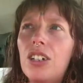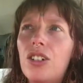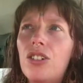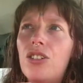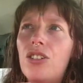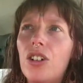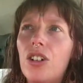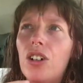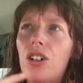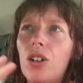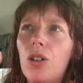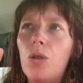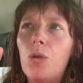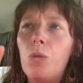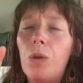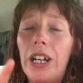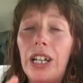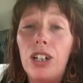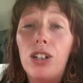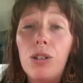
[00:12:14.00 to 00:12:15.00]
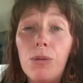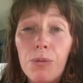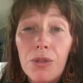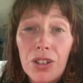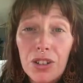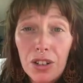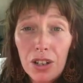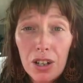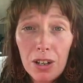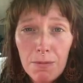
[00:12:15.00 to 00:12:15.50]
So when it
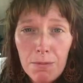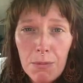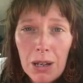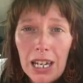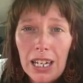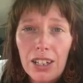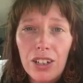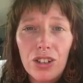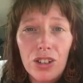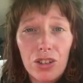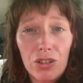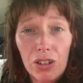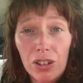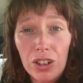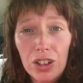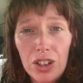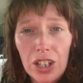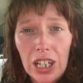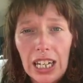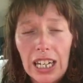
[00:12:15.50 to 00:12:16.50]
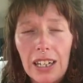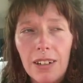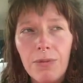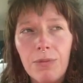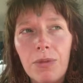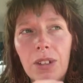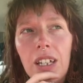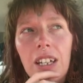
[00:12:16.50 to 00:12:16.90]
comes to me and astrology,